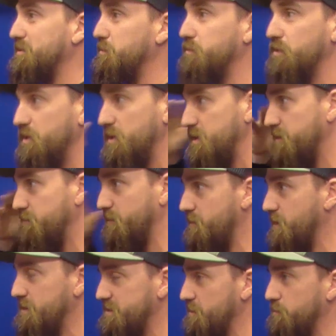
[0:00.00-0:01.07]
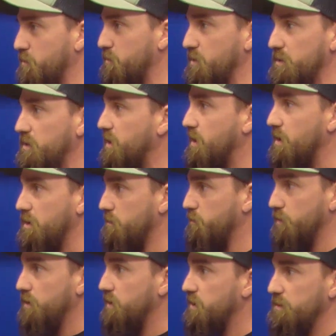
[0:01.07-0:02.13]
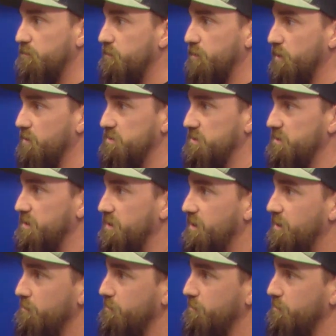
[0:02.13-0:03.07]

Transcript: a completely different mindset, completely, right. completely different person,